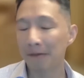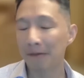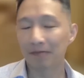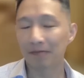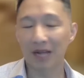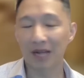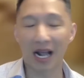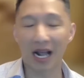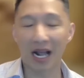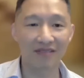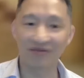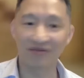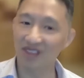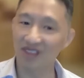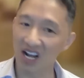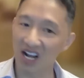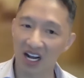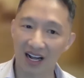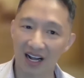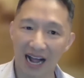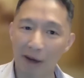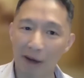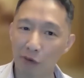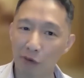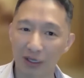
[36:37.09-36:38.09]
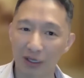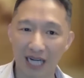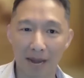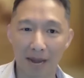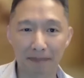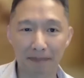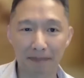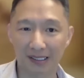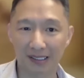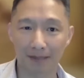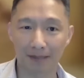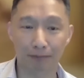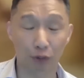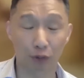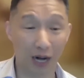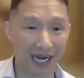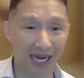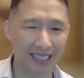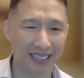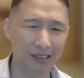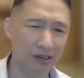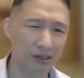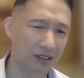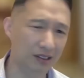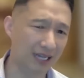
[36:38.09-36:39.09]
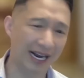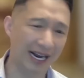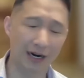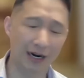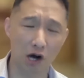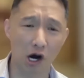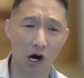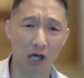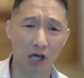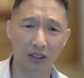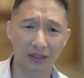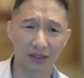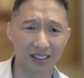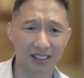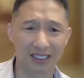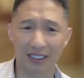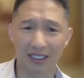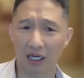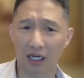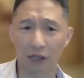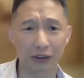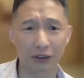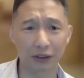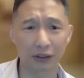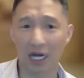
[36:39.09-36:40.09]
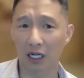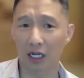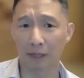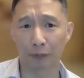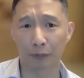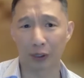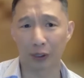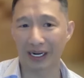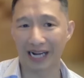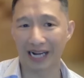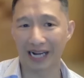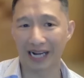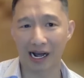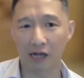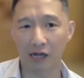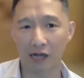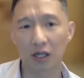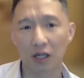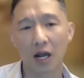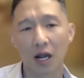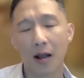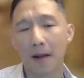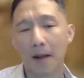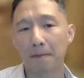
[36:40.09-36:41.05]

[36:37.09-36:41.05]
And I would not be surprised at all to see a $100 breakout,